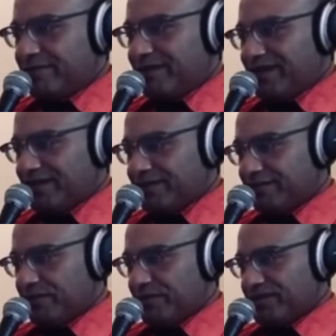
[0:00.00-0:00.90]
pilots
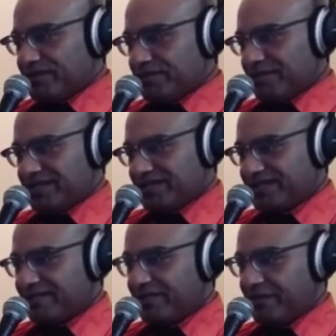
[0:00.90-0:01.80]
frequent this place,
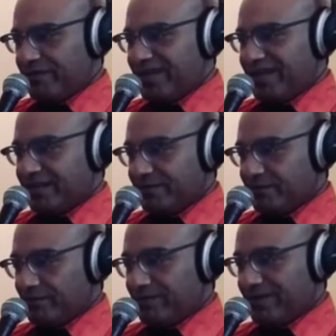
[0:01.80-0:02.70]
though many can
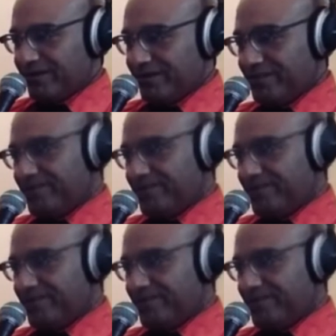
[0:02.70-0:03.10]
afford better.